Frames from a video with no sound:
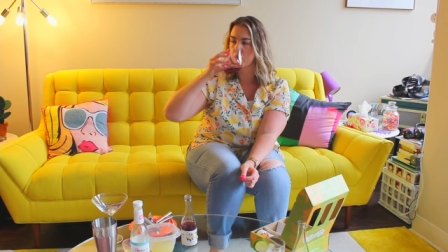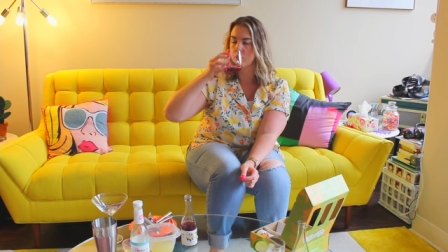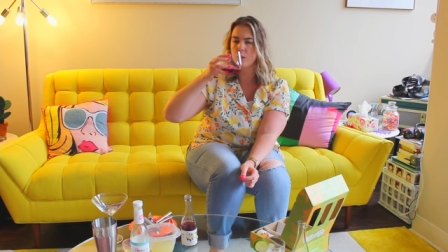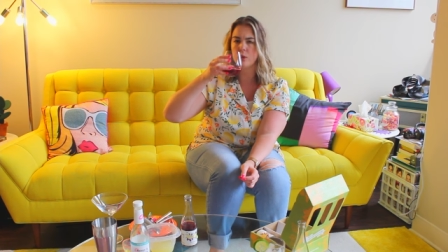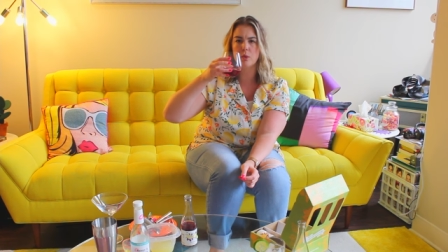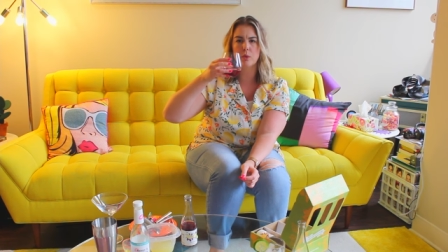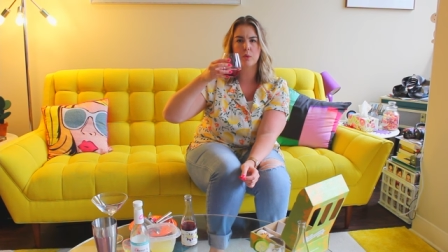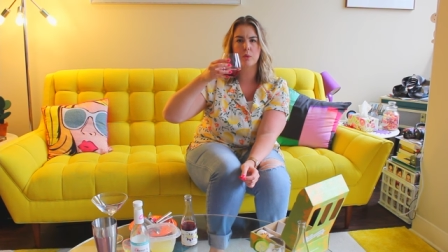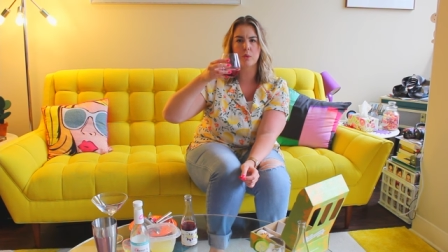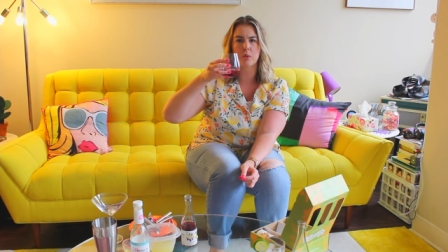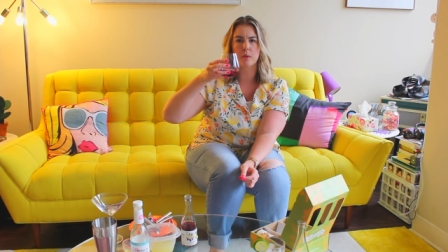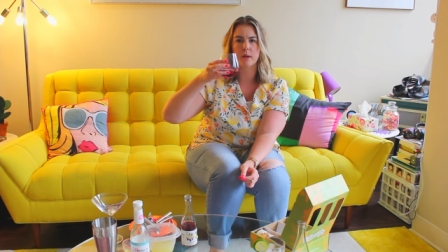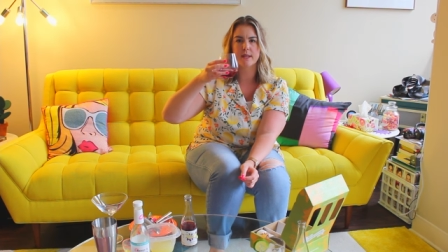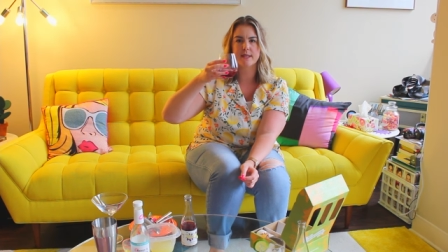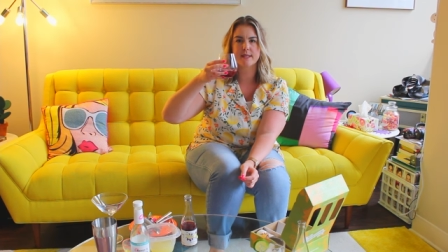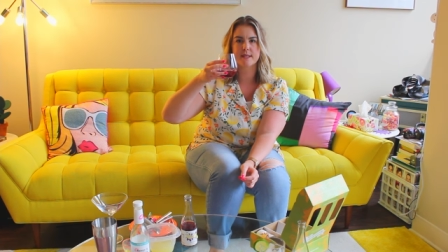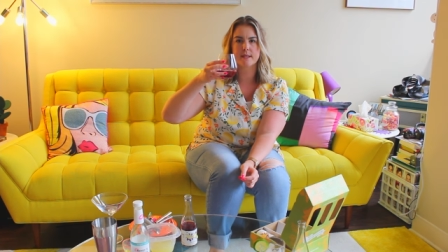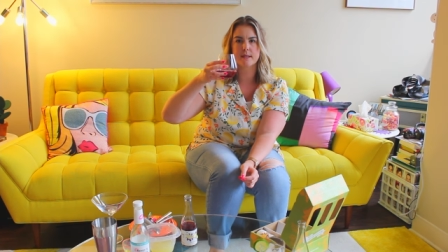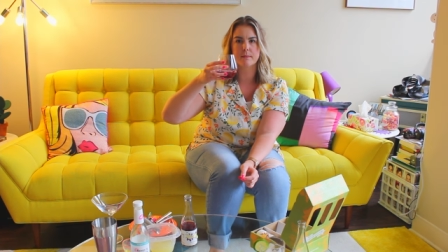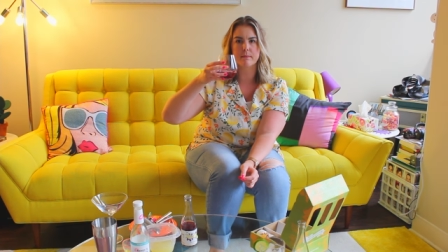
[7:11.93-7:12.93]
Ooh, it
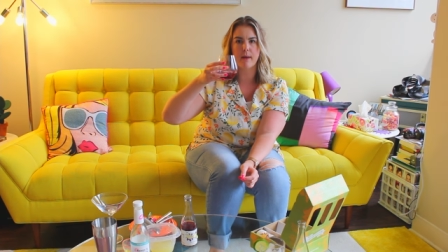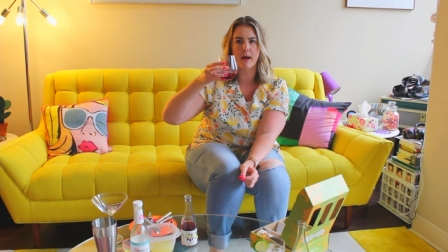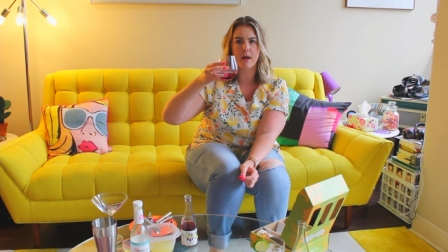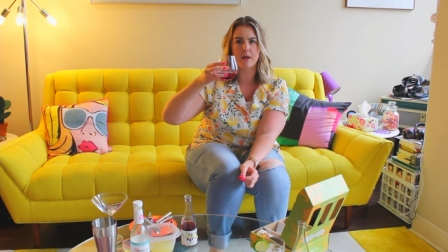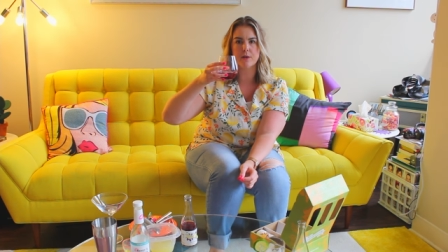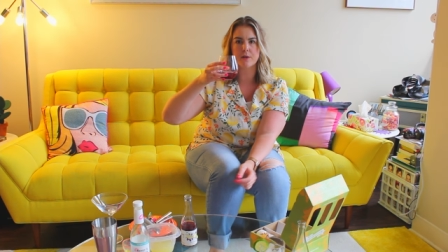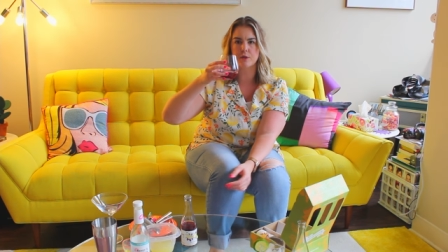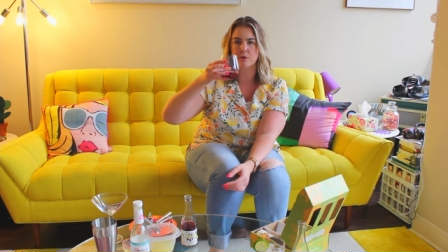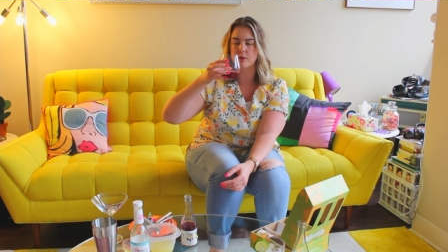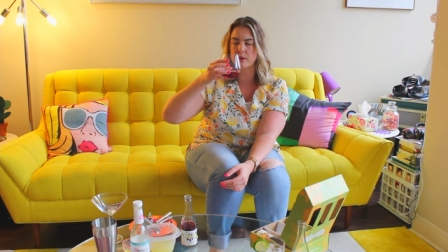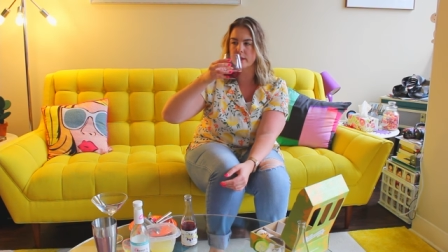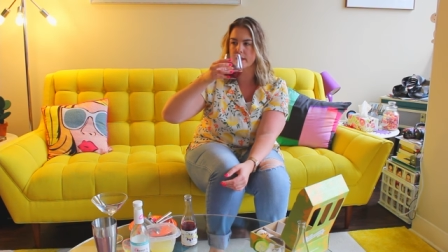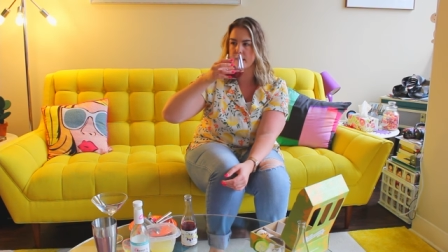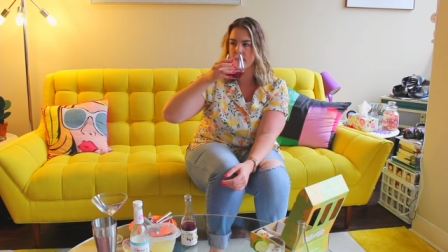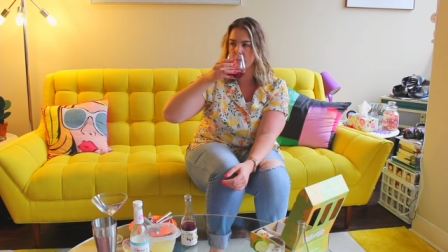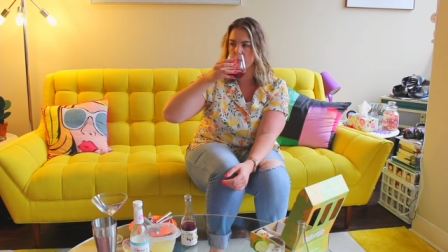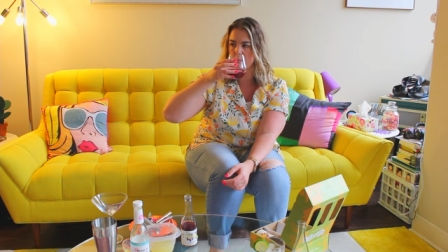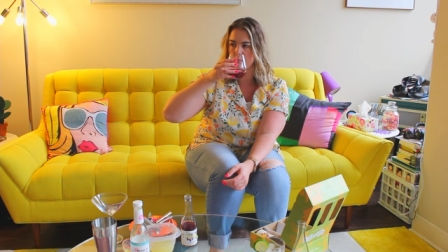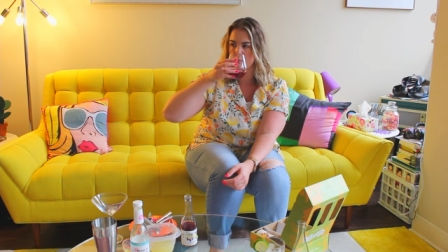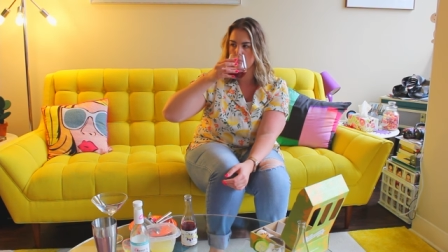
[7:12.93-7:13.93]
smells
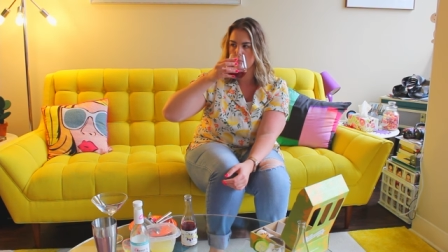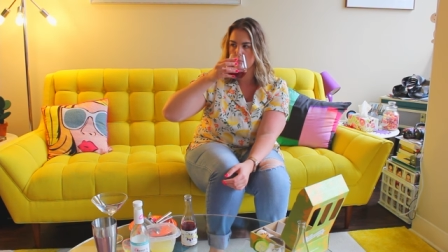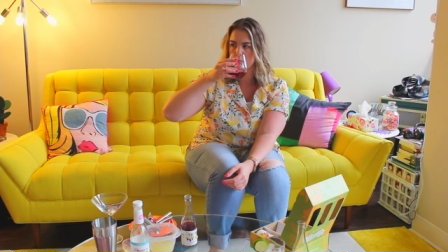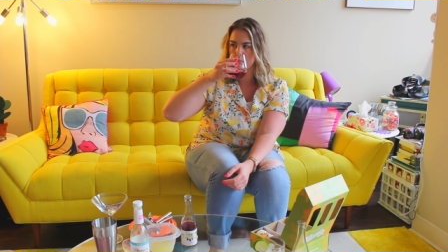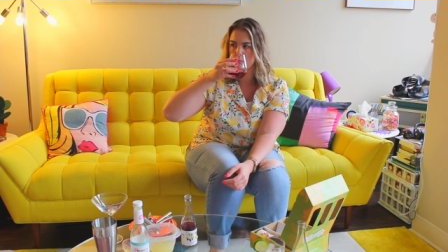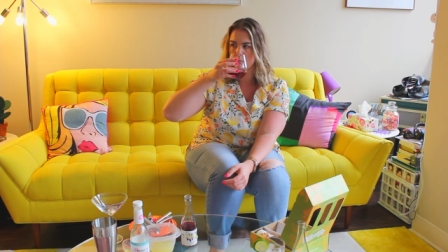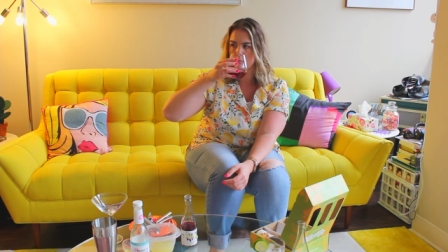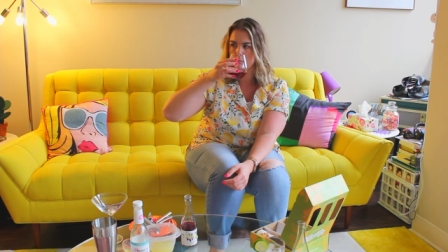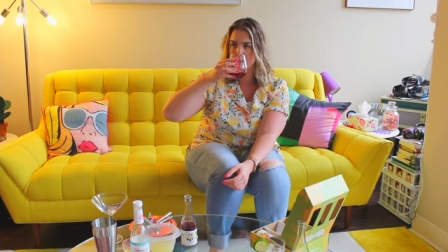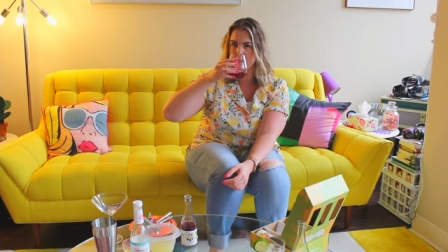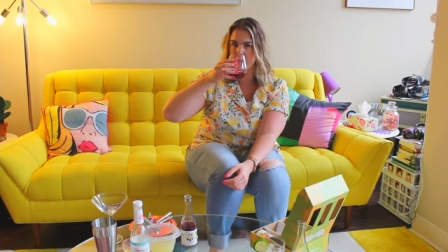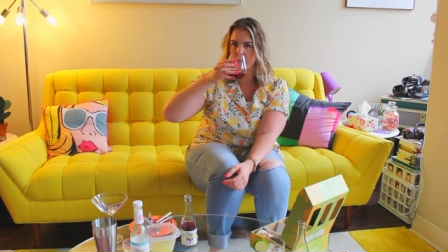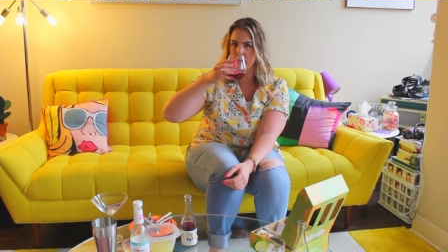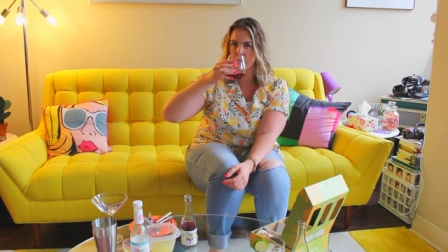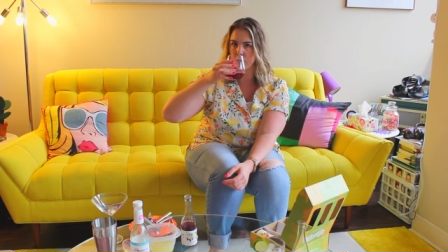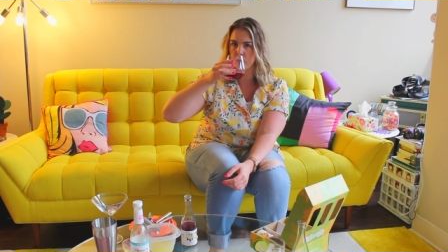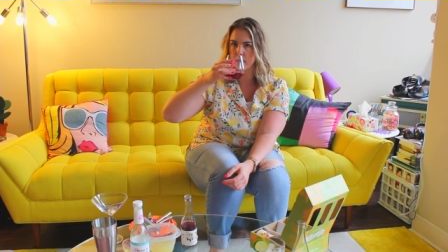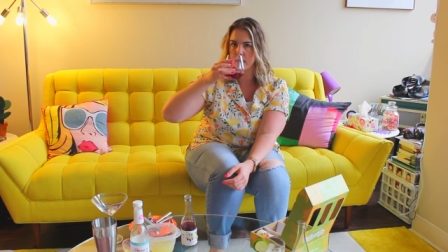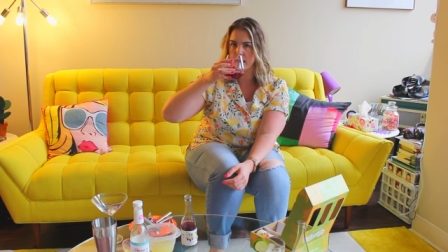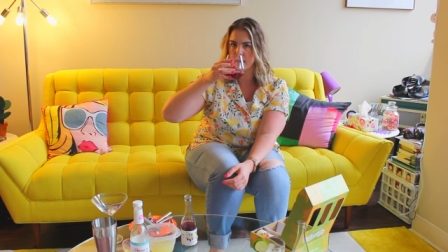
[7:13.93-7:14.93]
really
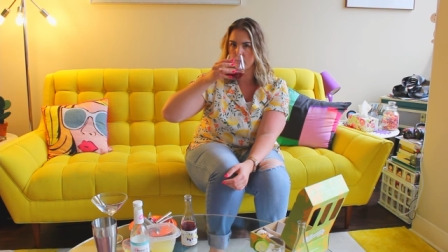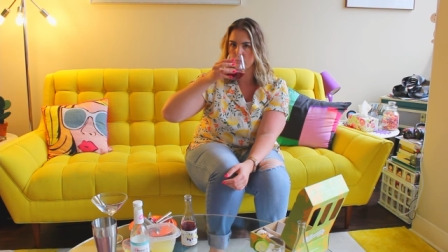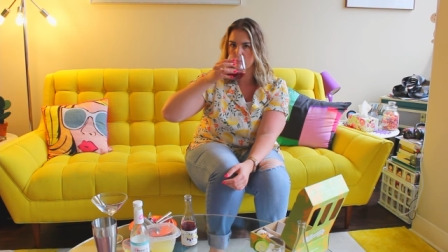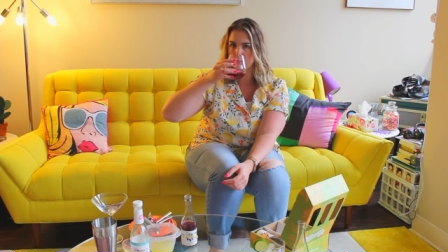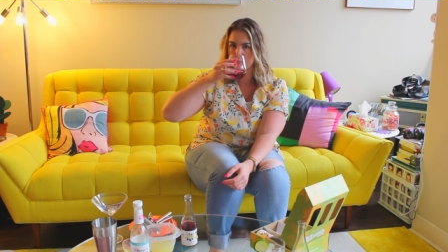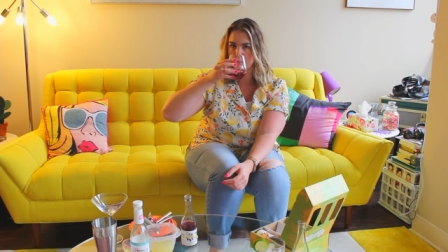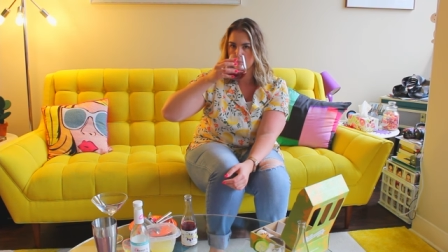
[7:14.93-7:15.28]
savory.